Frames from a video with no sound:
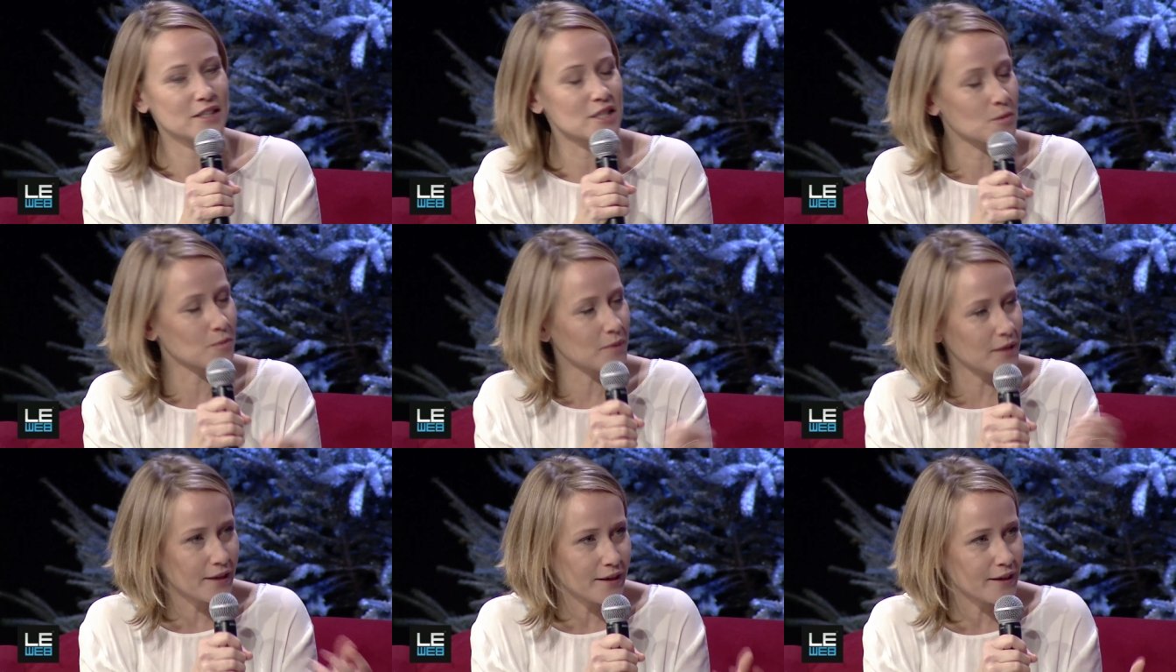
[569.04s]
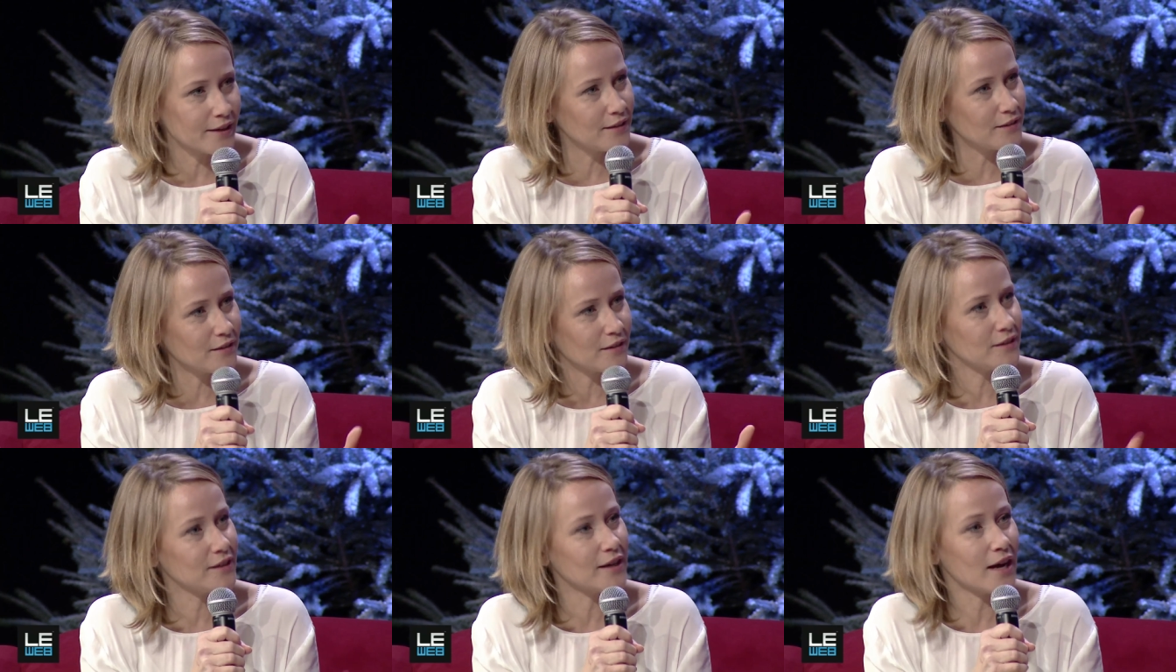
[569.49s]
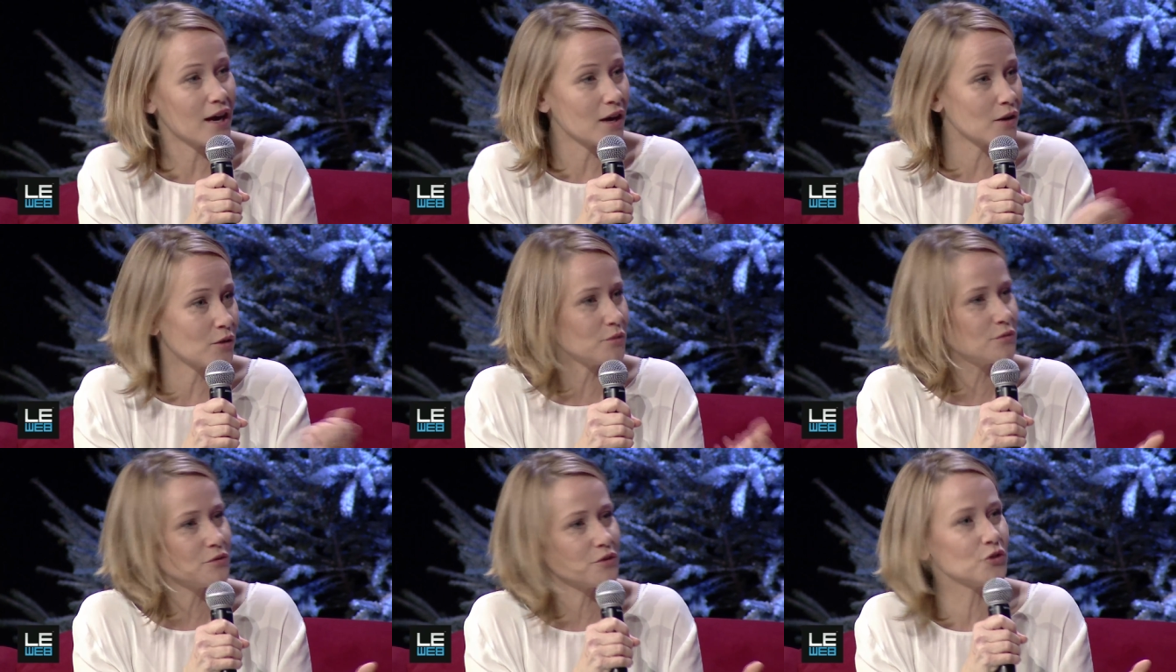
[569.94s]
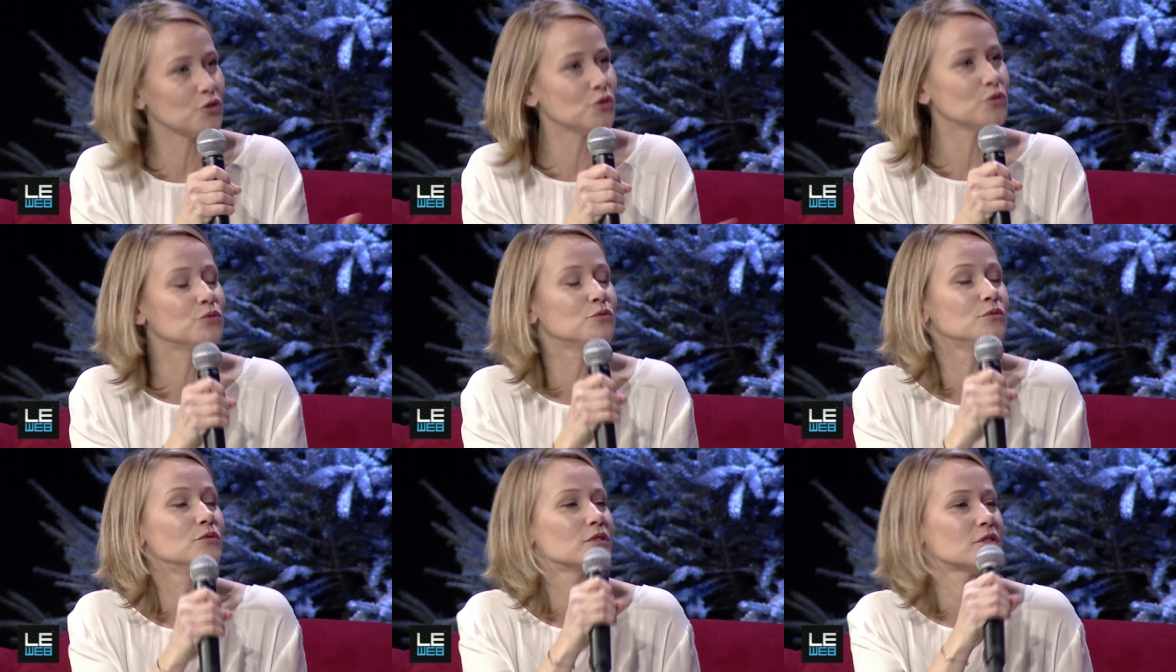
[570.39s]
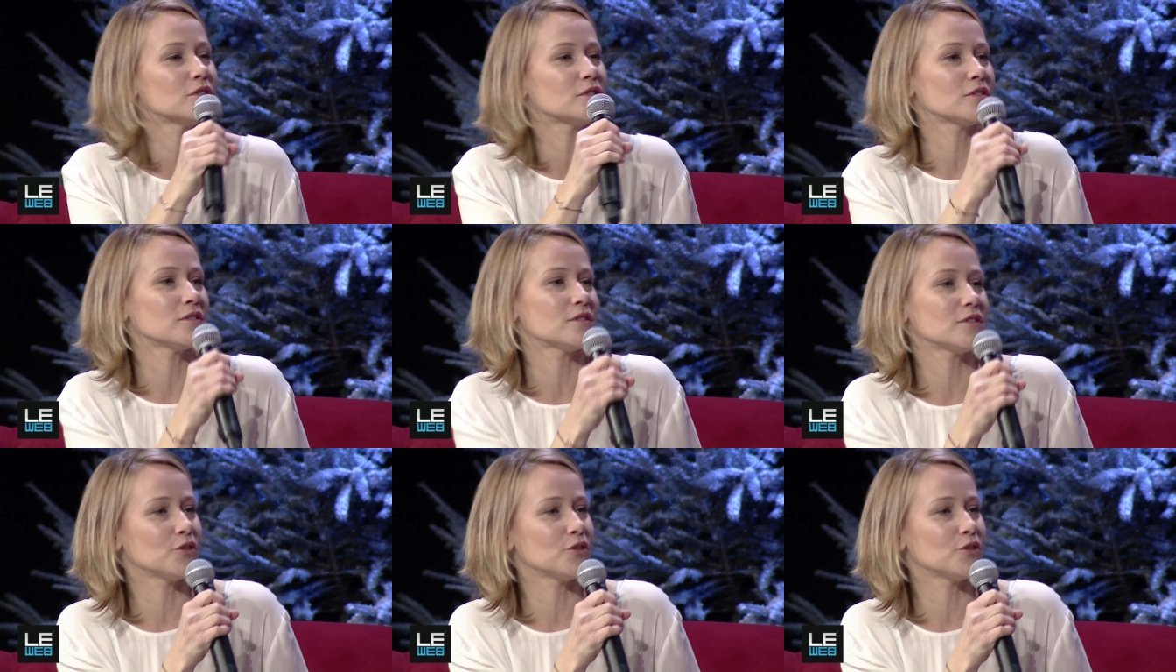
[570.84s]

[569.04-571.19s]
explain in how you uh,